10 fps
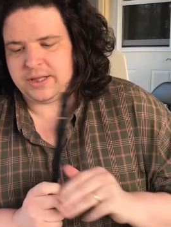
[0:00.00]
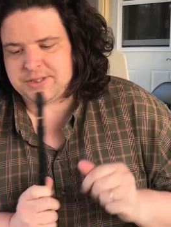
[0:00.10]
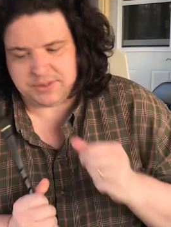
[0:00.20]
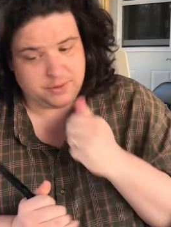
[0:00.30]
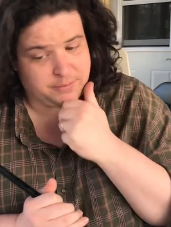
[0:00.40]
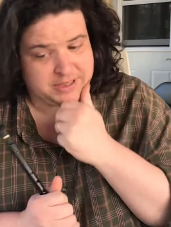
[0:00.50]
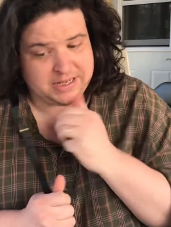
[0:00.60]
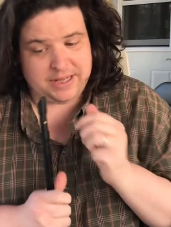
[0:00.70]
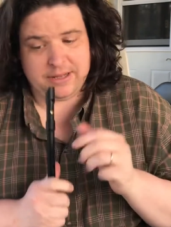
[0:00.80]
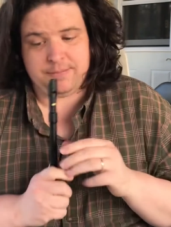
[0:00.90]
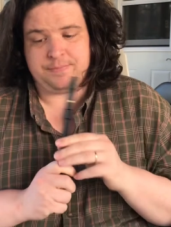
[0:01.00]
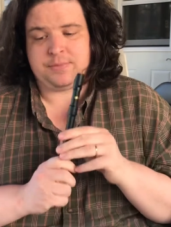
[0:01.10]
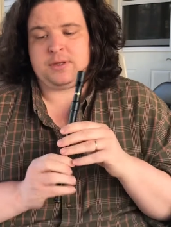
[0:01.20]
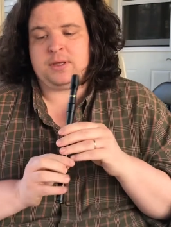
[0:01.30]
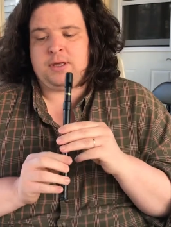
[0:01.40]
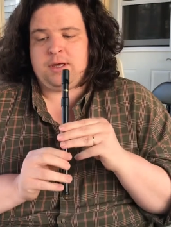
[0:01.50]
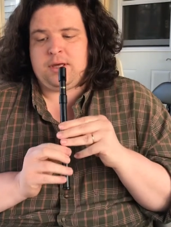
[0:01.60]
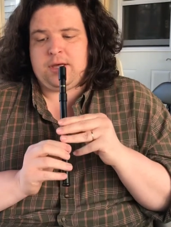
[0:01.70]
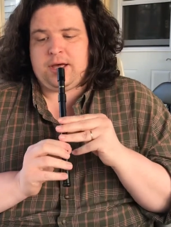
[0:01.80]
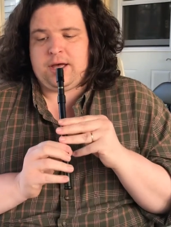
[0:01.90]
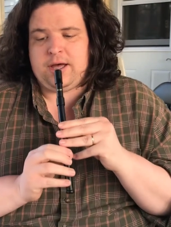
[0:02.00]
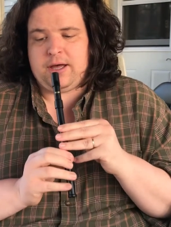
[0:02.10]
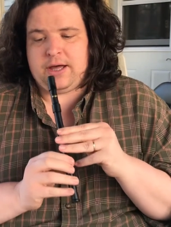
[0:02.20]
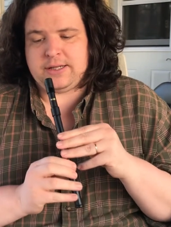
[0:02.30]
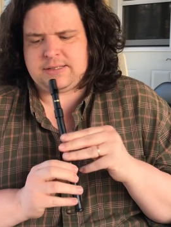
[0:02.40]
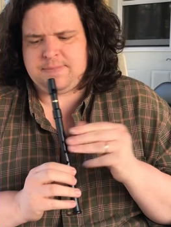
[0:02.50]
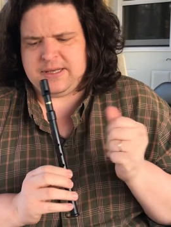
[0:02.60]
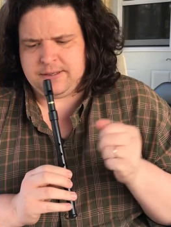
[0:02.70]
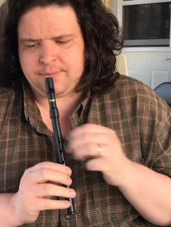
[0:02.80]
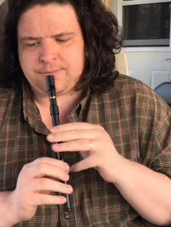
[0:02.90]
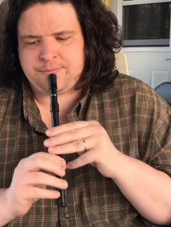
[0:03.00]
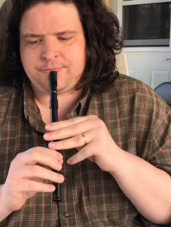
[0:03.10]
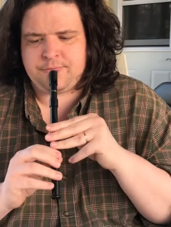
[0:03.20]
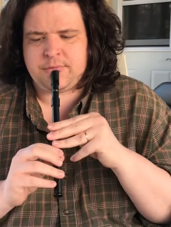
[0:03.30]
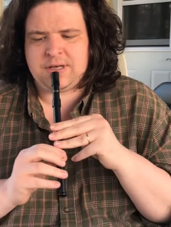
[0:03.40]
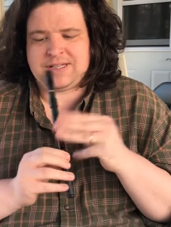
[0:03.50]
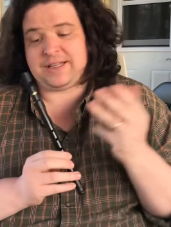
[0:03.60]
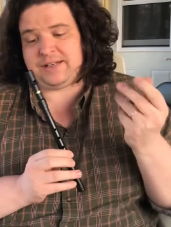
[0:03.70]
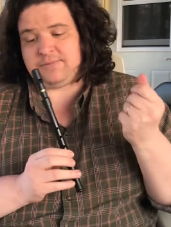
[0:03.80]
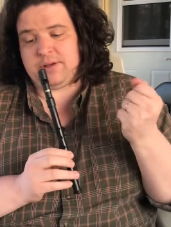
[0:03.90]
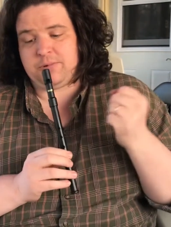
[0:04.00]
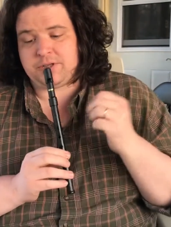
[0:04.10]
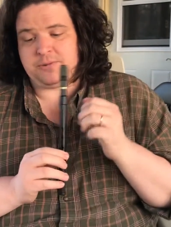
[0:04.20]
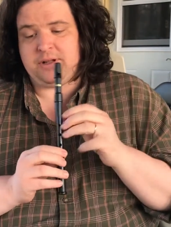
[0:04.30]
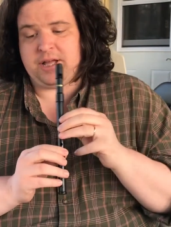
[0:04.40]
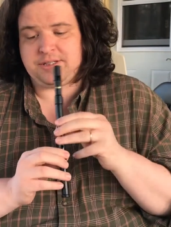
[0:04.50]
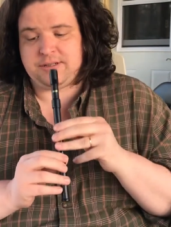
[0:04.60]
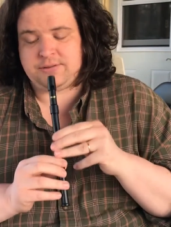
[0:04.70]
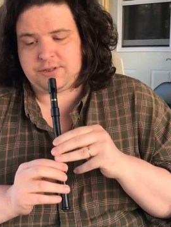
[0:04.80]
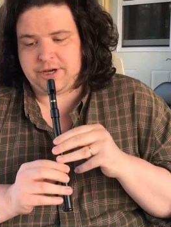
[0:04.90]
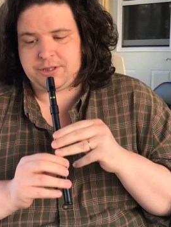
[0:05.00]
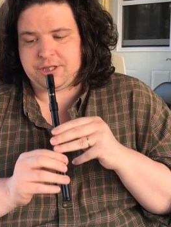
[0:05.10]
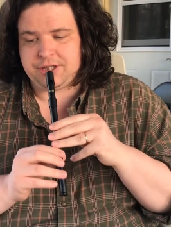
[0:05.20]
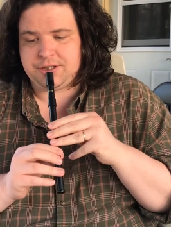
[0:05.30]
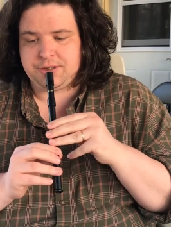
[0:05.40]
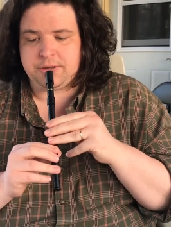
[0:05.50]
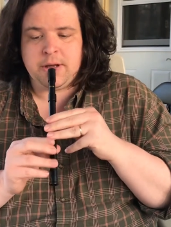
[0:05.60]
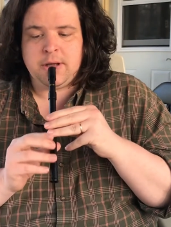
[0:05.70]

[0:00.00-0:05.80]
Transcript: Do it one more time at speed, because I think it works well as a straight jig too.